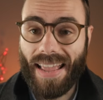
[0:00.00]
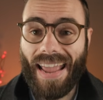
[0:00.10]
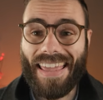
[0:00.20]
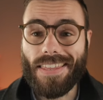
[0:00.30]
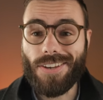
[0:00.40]

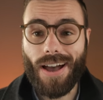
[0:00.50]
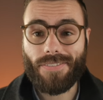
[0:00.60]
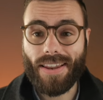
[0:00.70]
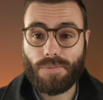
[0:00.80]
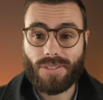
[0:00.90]
And then you have
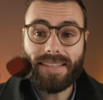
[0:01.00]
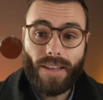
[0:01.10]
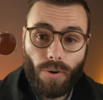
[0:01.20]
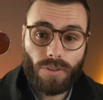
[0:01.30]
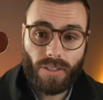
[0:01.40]
an absolutely
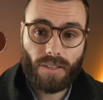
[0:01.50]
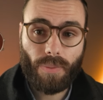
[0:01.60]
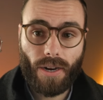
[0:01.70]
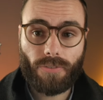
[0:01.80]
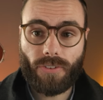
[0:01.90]
killer looking
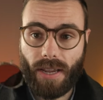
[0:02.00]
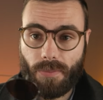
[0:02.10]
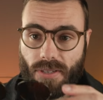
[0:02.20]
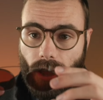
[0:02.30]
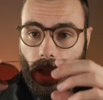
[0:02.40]
pair of
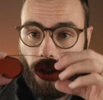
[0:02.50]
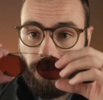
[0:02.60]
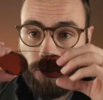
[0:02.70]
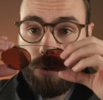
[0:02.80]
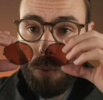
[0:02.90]
frames uh,
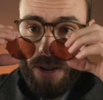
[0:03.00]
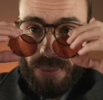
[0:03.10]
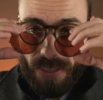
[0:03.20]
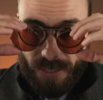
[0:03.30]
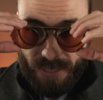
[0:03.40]
for
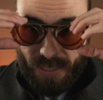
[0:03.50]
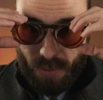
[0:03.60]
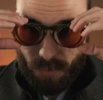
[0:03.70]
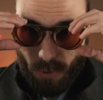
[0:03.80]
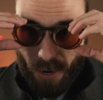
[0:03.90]
quite the
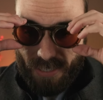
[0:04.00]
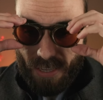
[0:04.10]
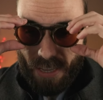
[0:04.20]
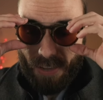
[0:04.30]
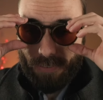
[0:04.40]
decent price.
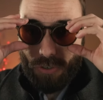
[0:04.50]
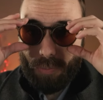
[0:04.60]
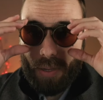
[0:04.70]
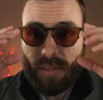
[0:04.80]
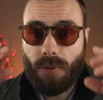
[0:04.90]
If you do
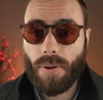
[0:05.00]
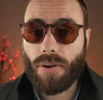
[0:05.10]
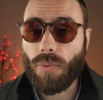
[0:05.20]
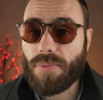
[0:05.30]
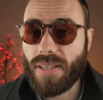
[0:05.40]
pick them up on
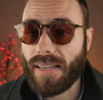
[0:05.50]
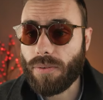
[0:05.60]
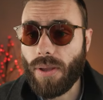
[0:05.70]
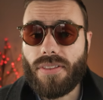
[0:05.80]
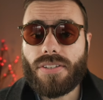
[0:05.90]
our website, again,
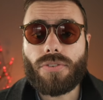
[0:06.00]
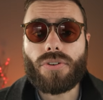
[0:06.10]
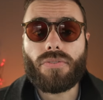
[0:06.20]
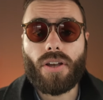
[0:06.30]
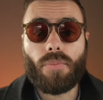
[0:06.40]
we have these
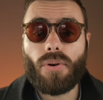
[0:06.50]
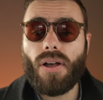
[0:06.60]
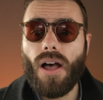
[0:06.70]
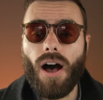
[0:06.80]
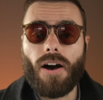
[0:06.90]
for available
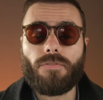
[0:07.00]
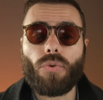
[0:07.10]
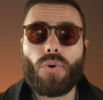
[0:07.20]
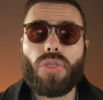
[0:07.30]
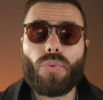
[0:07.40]
uh,
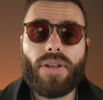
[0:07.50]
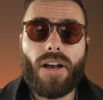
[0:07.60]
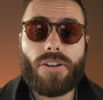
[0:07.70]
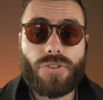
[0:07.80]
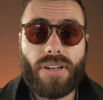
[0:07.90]
for
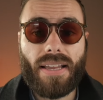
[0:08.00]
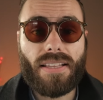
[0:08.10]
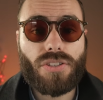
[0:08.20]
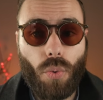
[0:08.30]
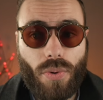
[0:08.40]

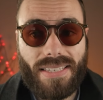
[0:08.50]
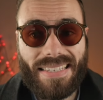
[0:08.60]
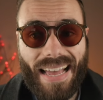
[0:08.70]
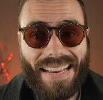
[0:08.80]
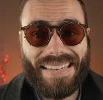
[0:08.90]

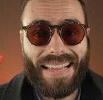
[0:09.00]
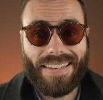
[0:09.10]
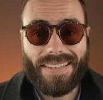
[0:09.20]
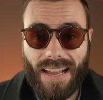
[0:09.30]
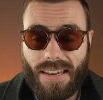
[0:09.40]

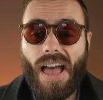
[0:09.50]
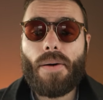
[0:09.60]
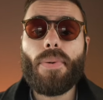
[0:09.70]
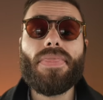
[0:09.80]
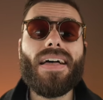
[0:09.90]
$329.99.
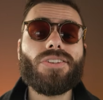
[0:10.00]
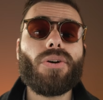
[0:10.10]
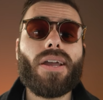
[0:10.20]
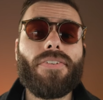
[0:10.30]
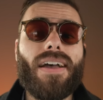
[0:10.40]
But that's all
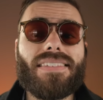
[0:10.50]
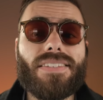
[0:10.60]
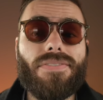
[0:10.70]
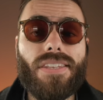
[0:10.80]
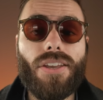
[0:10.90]
I got for guys in
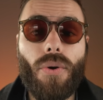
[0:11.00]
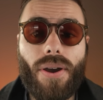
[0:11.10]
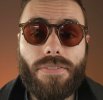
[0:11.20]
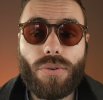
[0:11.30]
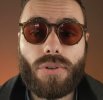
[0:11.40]
this video.
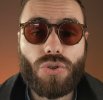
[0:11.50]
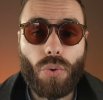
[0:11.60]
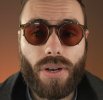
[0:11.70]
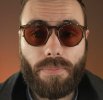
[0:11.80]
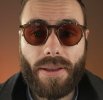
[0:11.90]
If you
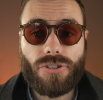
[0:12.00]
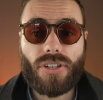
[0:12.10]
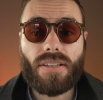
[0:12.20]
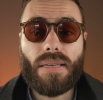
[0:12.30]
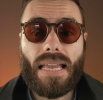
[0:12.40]
enjoyed it, make sure to
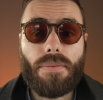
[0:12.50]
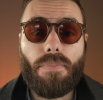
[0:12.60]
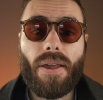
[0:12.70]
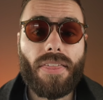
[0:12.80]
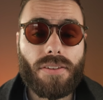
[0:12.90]
give me a
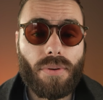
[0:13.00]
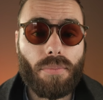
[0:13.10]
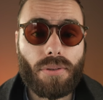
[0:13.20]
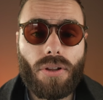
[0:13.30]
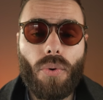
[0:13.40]
big thumbs up down
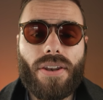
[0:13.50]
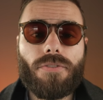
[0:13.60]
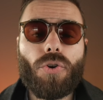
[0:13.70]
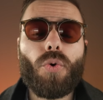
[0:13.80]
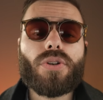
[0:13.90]
below. And
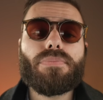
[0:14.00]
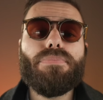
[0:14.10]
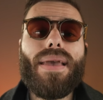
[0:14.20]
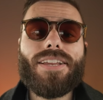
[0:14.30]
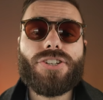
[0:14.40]
of course,
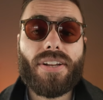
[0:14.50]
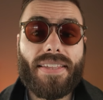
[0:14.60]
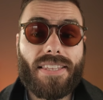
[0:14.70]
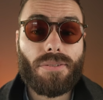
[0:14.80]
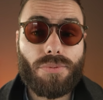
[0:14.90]
make sure to
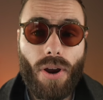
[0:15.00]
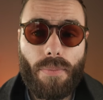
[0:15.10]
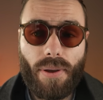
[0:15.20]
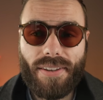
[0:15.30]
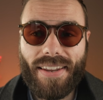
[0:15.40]
hit the subscribe
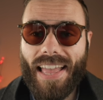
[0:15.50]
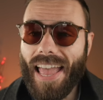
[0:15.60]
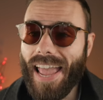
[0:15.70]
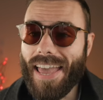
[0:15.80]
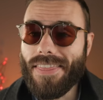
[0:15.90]
button
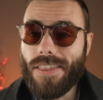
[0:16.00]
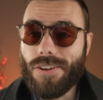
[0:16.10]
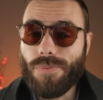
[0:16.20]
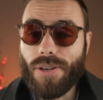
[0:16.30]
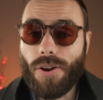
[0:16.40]
and then
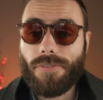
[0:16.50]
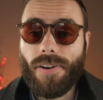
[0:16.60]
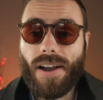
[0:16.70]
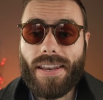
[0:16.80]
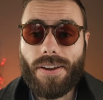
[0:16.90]
you'll be
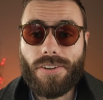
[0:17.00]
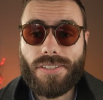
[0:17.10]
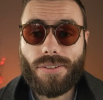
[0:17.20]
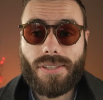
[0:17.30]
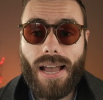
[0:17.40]
notified every
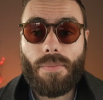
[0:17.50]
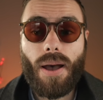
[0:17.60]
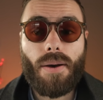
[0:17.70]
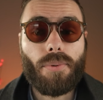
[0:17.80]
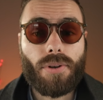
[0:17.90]
single time
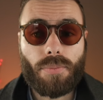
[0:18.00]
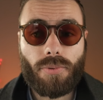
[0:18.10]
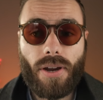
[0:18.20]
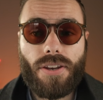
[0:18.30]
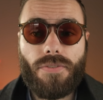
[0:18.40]
I upload a
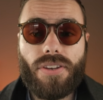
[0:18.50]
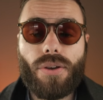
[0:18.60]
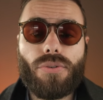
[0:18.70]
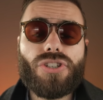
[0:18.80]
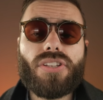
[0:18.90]
brand new
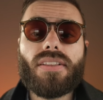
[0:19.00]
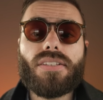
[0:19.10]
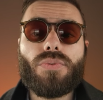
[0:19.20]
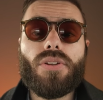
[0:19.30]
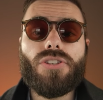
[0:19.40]
video just like
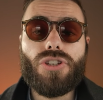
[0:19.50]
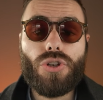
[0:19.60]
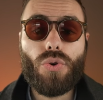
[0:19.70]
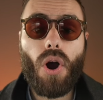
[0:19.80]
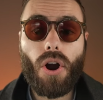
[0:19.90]
this one
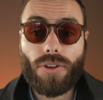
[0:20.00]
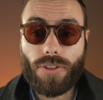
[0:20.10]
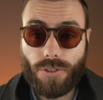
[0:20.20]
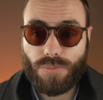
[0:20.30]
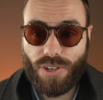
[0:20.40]
to our
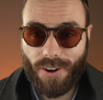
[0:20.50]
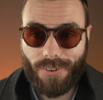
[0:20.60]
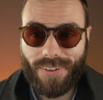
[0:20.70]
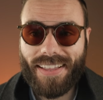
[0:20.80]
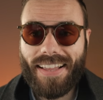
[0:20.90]
YouTube channel.